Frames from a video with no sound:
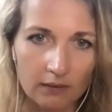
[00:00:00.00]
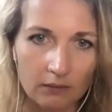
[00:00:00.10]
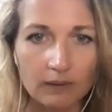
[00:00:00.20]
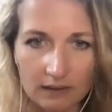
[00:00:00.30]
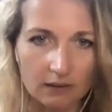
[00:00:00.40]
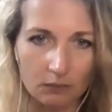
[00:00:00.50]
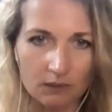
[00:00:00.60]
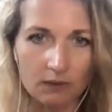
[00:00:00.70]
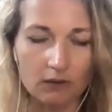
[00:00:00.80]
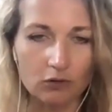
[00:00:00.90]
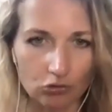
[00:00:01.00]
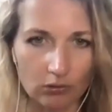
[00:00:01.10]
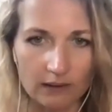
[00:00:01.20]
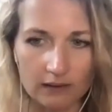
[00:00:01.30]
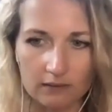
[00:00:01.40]
When we are
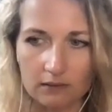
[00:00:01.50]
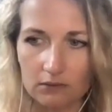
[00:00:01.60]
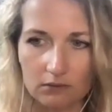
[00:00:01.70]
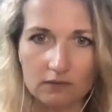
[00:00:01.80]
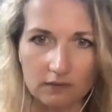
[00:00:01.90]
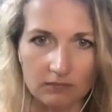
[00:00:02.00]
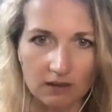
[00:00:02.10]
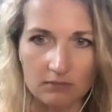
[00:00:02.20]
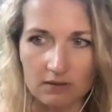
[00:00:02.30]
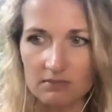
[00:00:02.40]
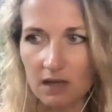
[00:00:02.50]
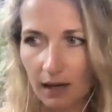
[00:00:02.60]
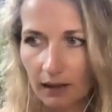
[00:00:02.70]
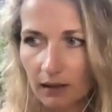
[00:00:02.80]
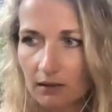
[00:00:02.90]
together, you know, sometimes I'm
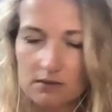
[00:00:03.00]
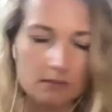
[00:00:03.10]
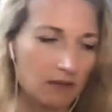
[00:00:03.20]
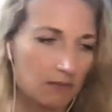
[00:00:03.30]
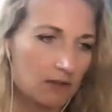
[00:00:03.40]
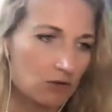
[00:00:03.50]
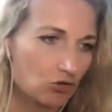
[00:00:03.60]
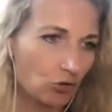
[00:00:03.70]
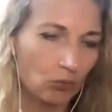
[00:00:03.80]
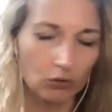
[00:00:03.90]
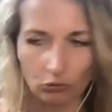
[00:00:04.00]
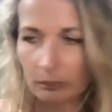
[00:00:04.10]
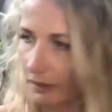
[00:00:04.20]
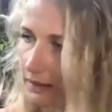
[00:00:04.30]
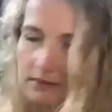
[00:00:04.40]
tired, sometimes I just don't want to
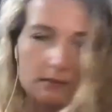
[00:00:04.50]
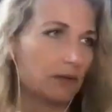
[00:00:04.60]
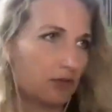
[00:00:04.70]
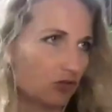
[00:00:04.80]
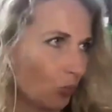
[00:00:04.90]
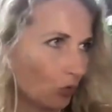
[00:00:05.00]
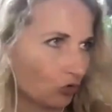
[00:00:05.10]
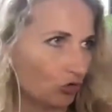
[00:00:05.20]
play, sometimes I don't want to